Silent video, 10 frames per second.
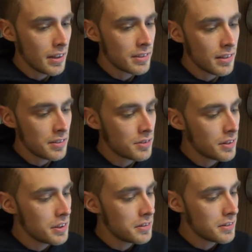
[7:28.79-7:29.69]

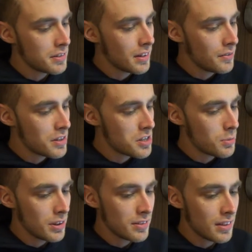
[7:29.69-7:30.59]
accessories and stuff that
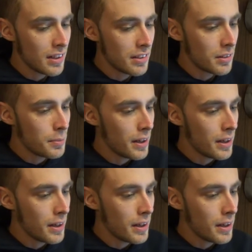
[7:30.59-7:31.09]
should be inside of your